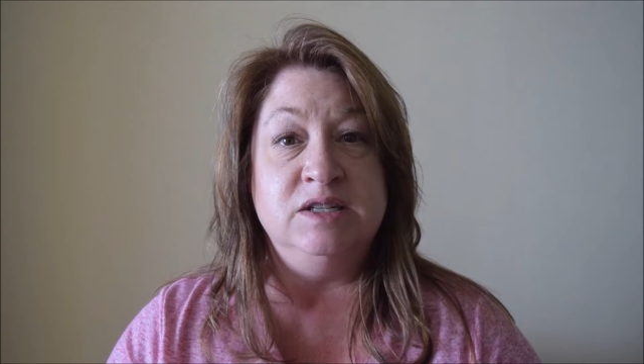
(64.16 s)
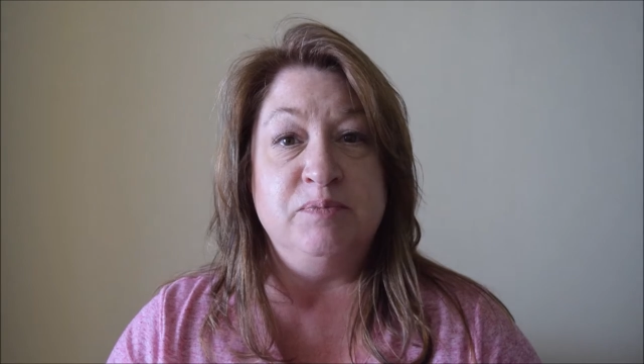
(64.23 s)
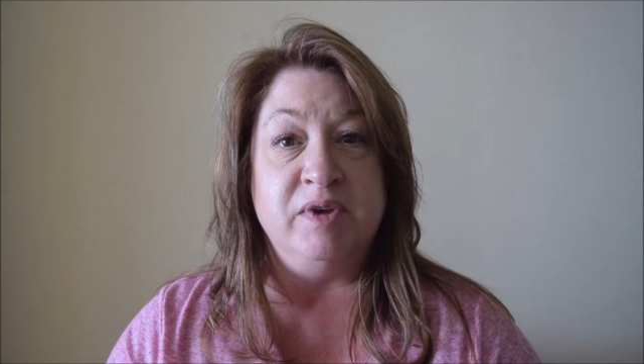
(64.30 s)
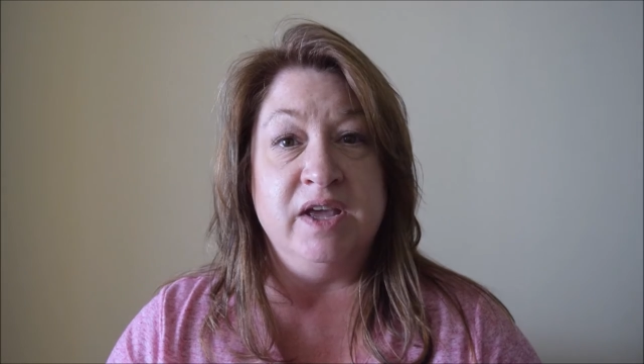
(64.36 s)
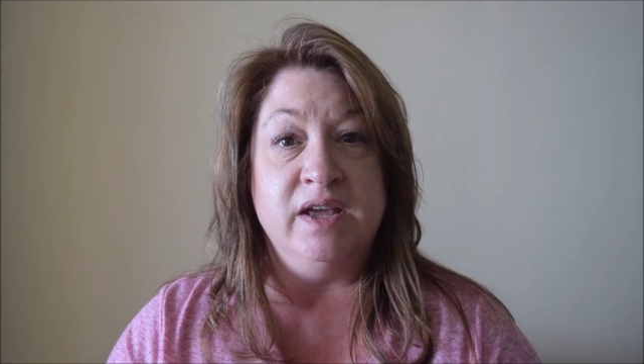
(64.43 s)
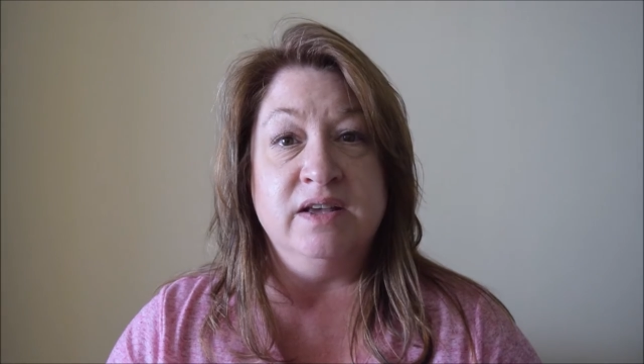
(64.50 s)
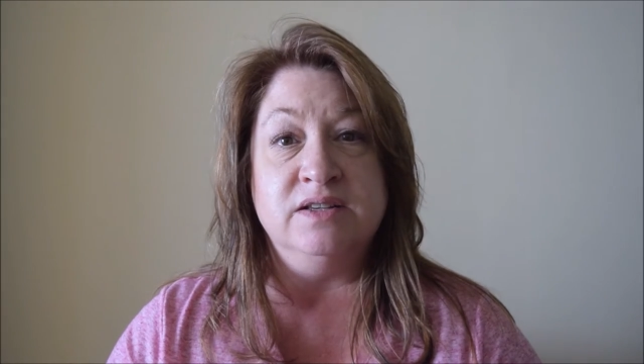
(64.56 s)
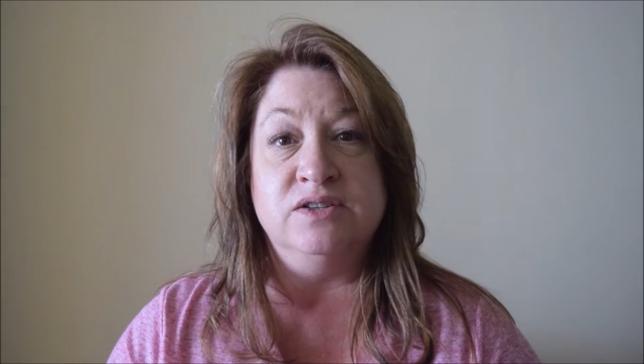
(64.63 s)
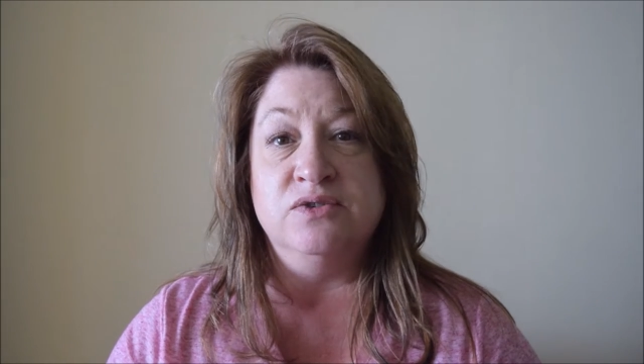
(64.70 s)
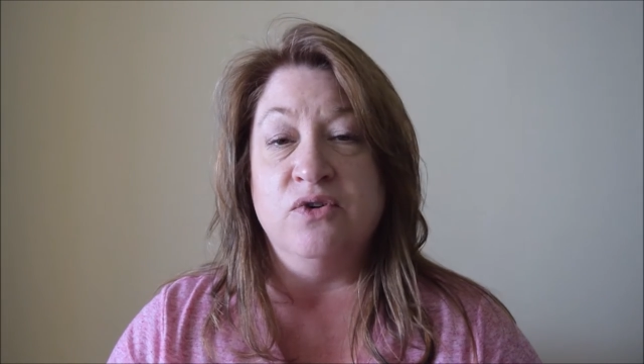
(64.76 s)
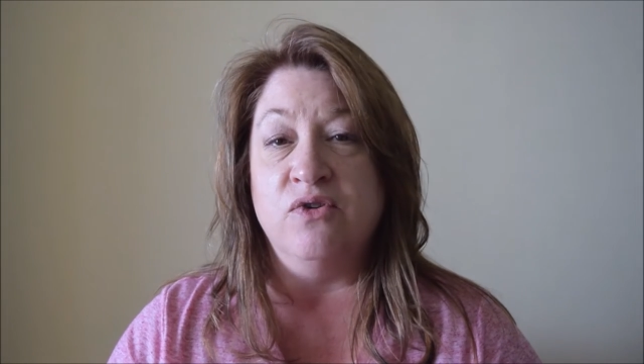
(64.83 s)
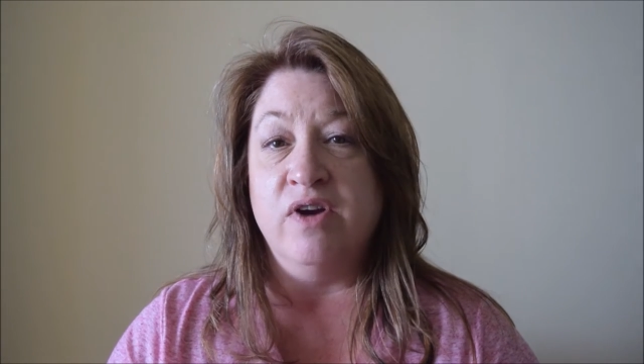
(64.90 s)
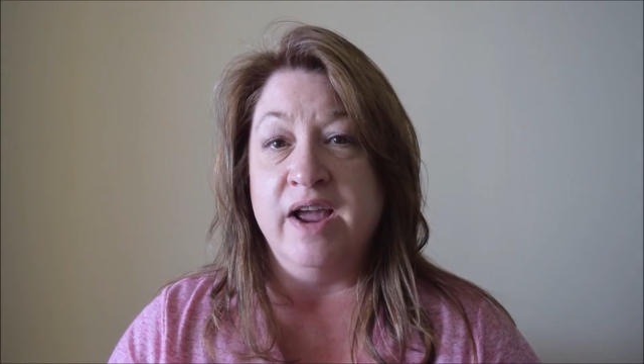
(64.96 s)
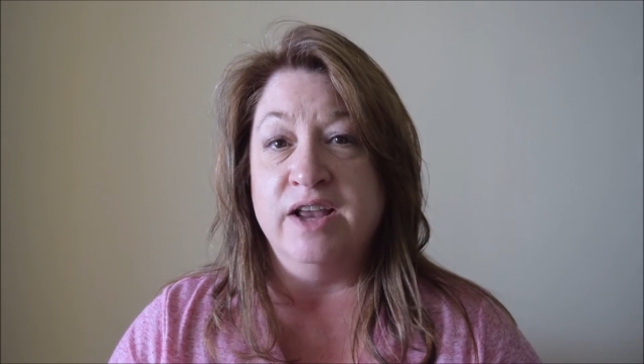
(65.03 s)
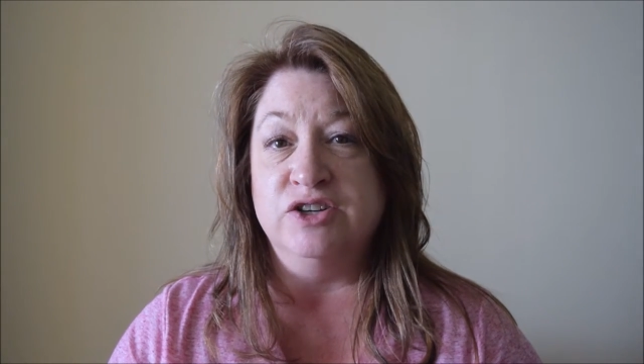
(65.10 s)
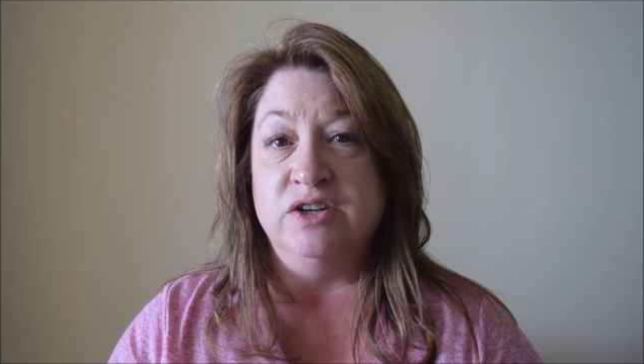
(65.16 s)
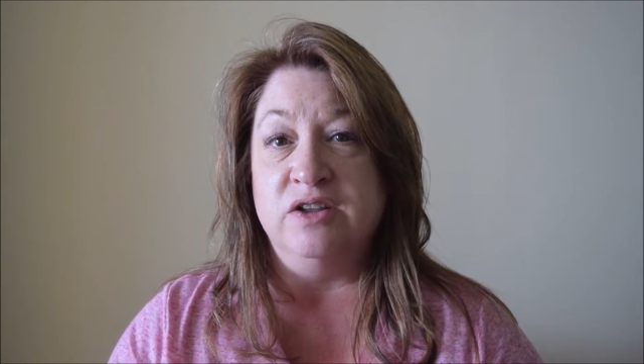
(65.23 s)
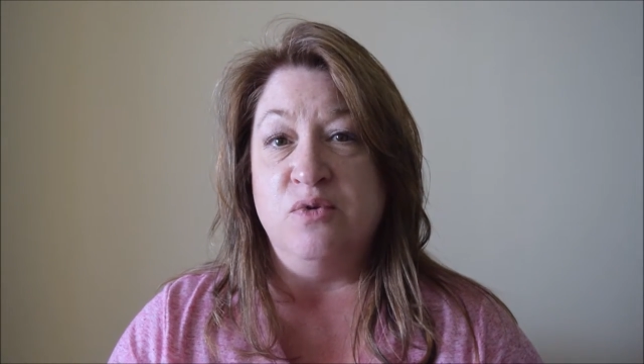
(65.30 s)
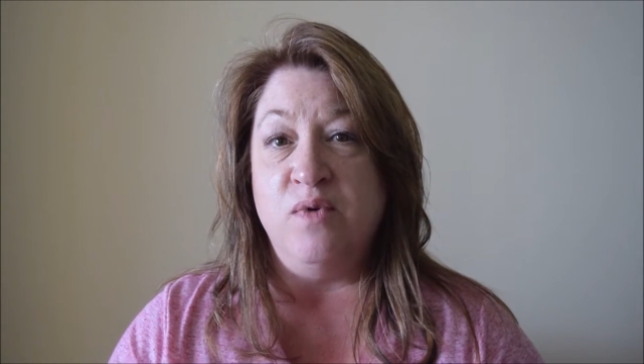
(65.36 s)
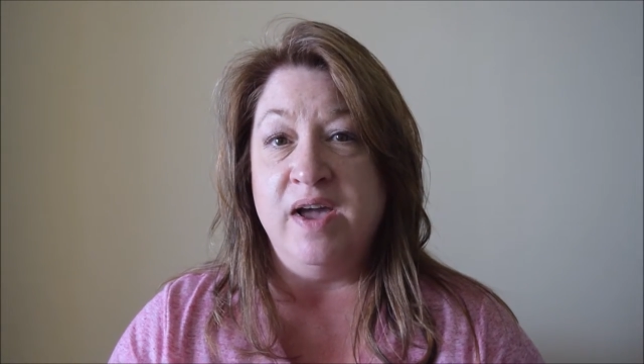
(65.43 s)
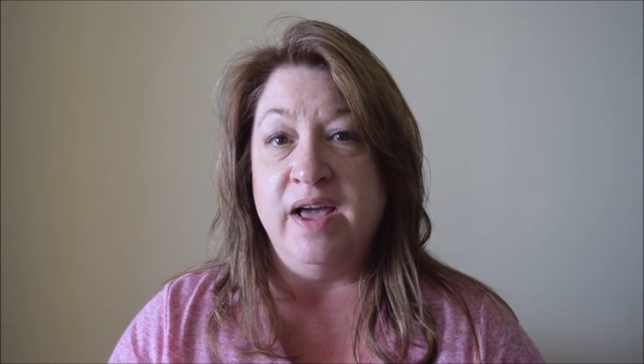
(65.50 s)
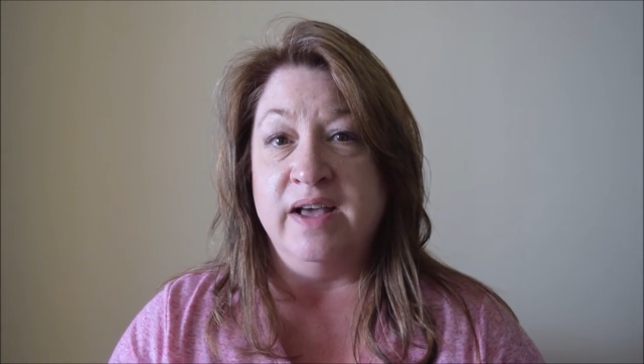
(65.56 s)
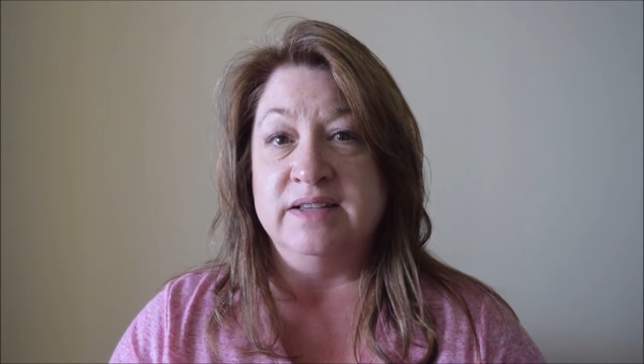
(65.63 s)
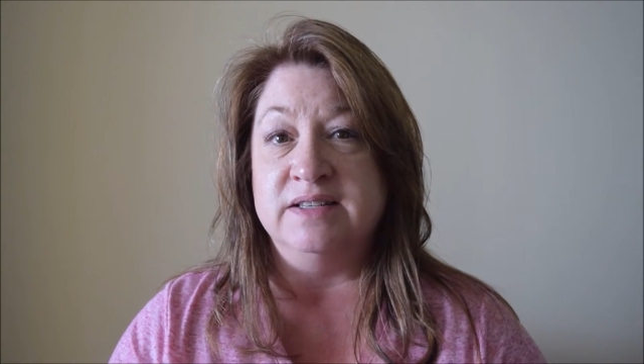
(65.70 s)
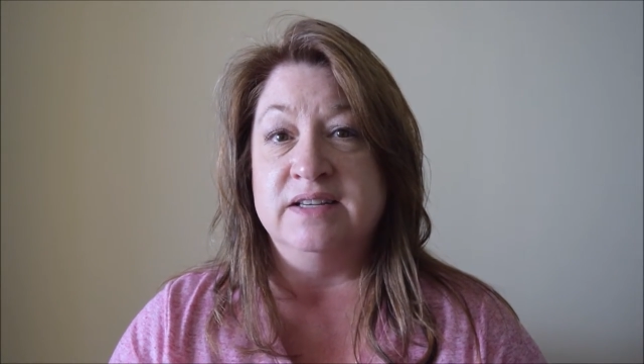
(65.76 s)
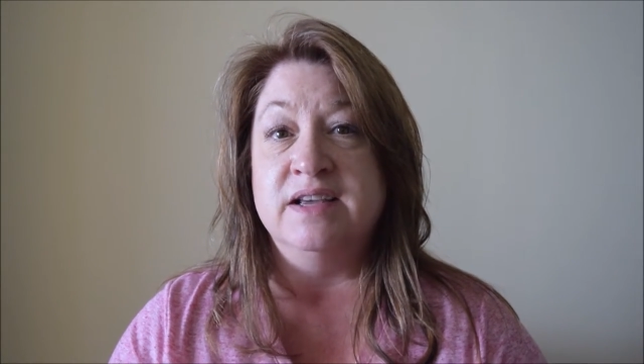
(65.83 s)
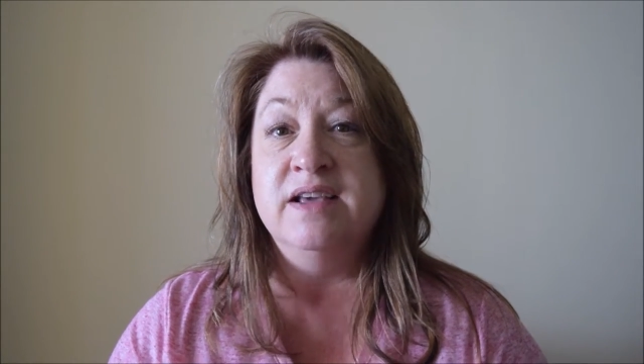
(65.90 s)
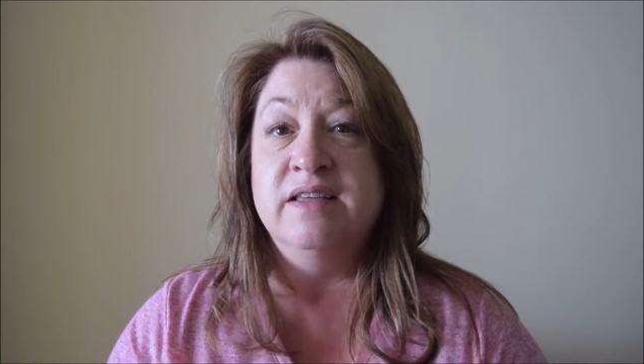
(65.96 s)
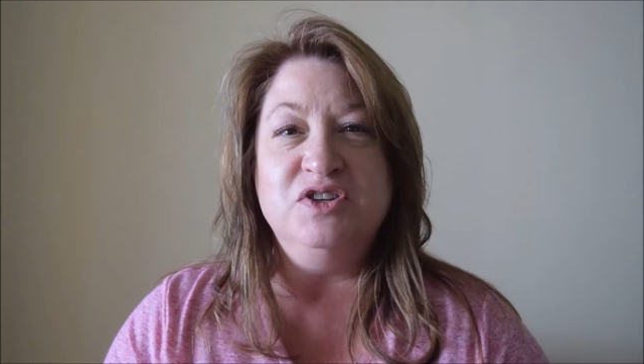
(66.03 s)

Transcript: Spinks or Angela West.